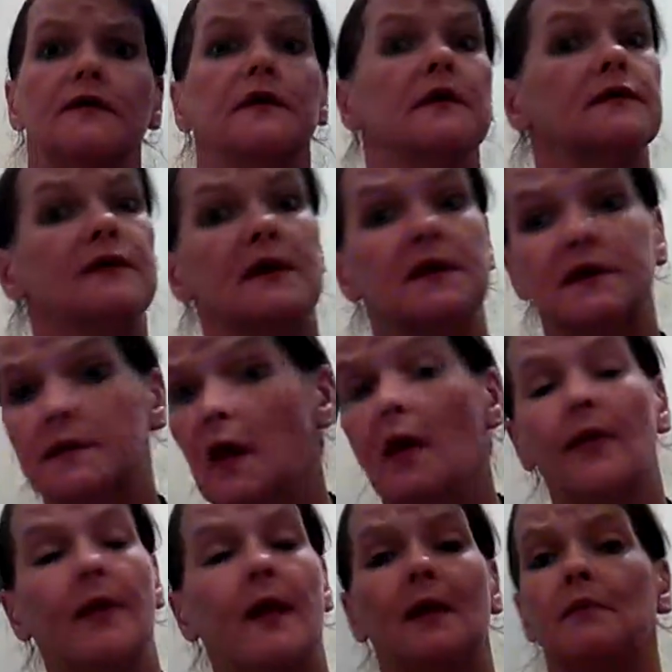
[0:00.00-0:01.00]
because there's not
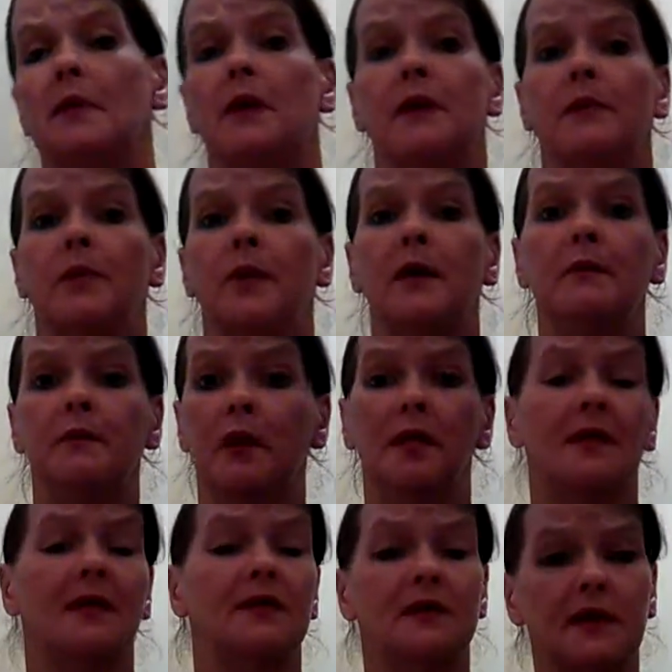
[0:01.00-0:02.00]
that many people
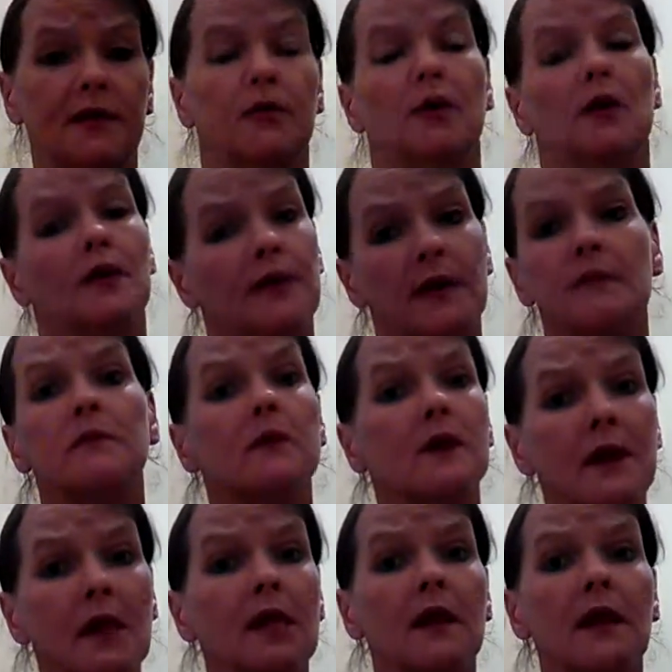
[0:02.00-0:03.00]
in this world that
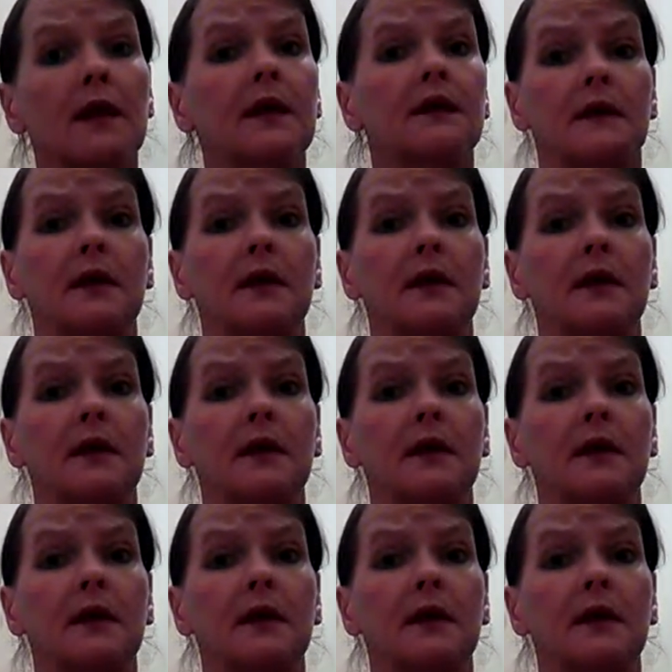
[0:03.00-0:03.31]
really